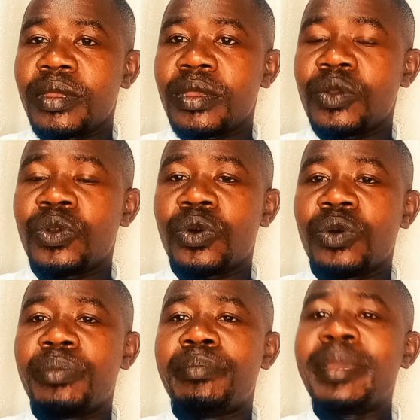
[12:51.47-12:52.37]
You know,
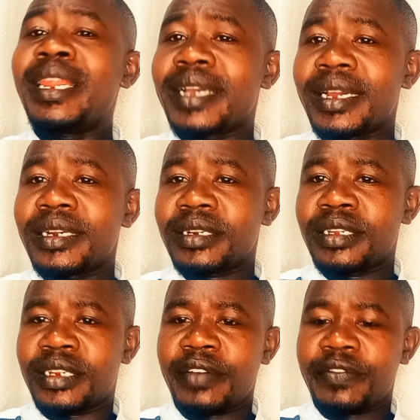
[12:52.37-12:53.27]
many
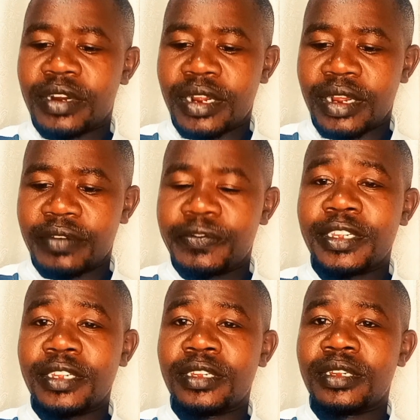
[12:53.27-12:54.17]
countries in Africa
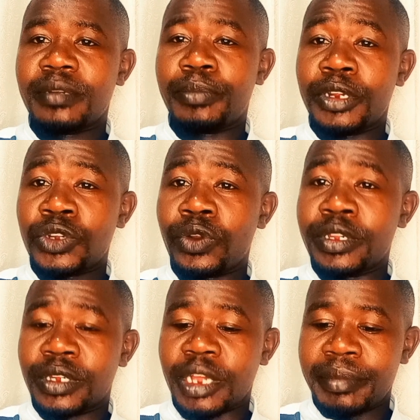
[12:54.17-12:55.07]
faces political
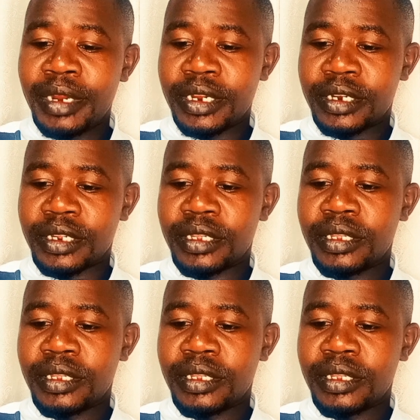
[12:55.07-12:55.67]
instability,